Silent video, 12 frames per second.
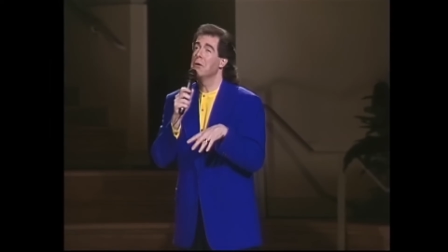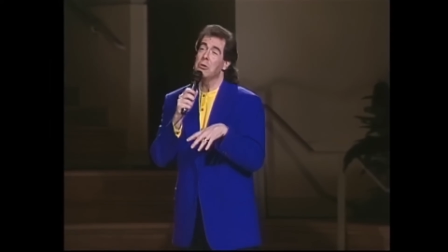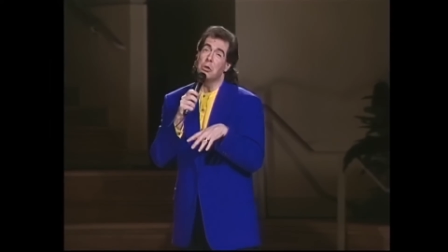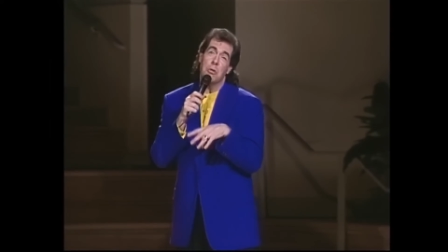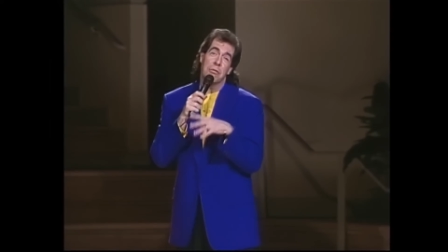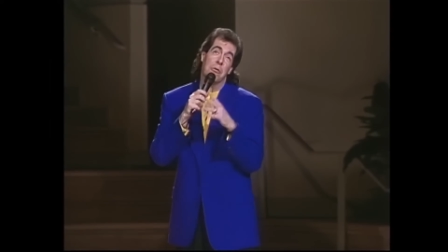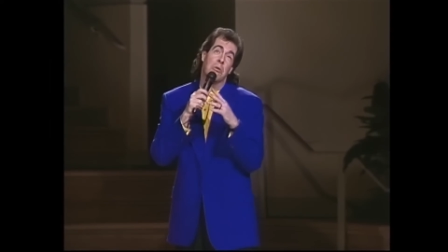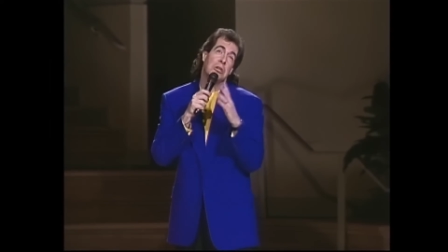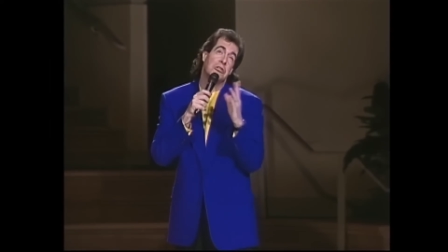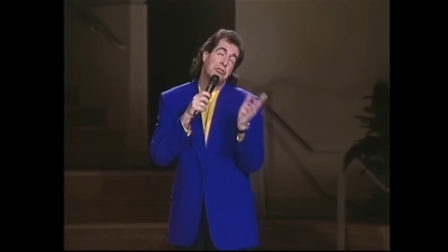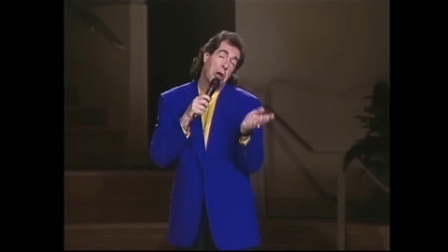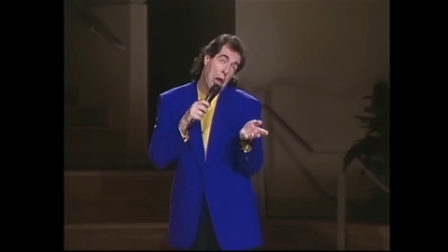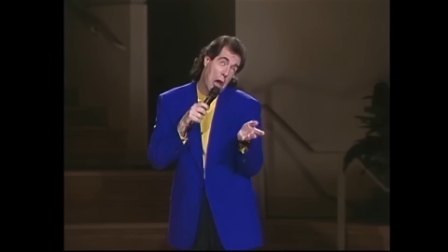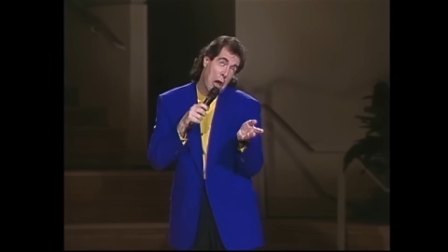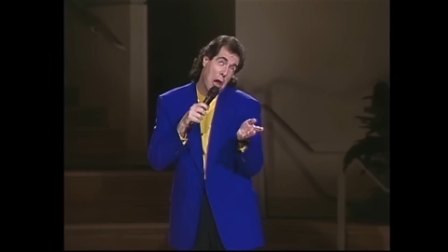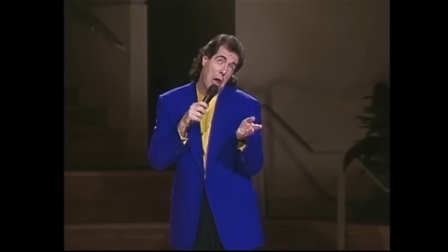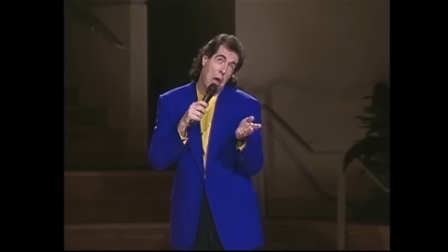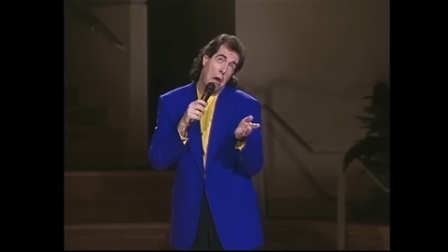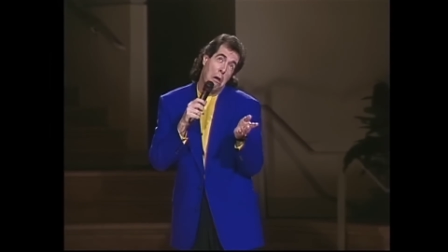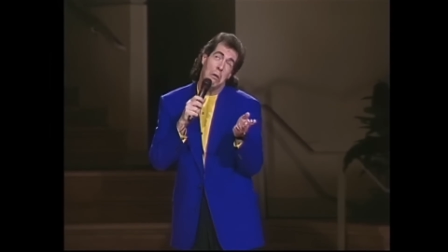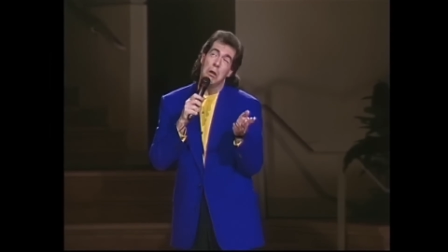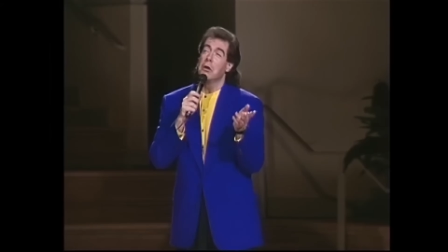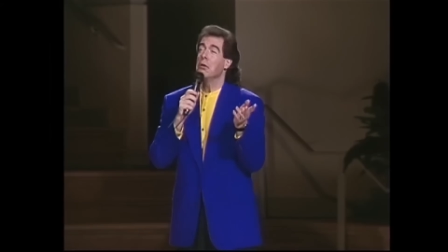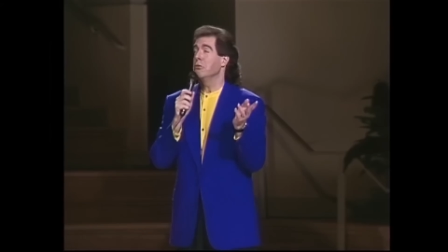You were thrown in jail.
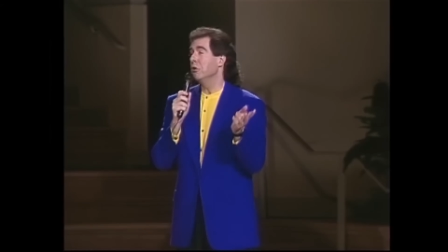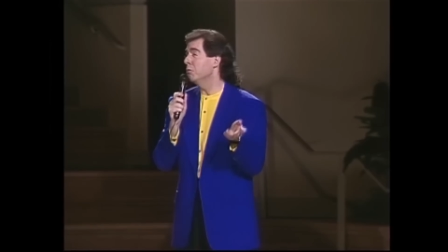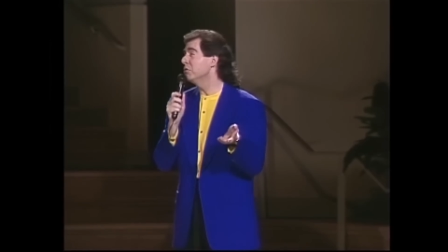You